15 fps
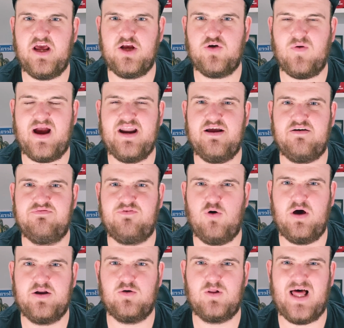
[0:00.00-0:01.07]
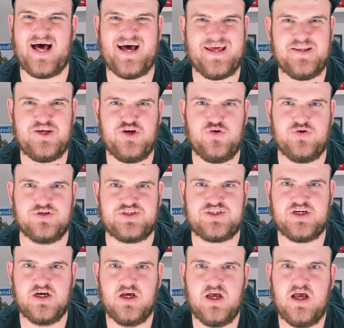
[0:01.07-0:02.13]
Grand Final unused
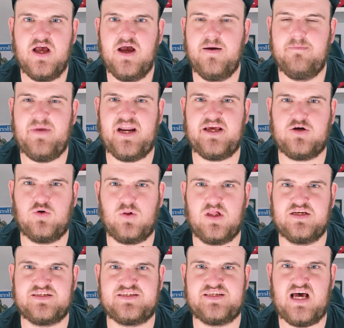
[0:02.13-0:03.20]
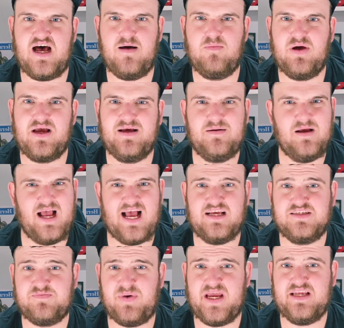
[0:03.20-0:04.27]
medical sub has
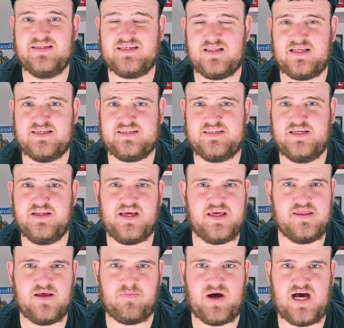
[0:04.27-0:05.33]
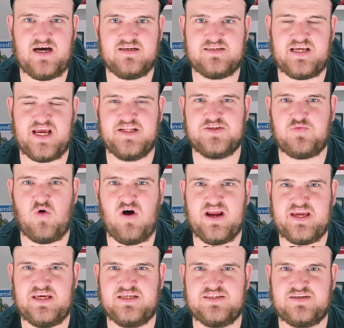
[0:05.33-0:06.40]
been delisted in the past, hence why he is a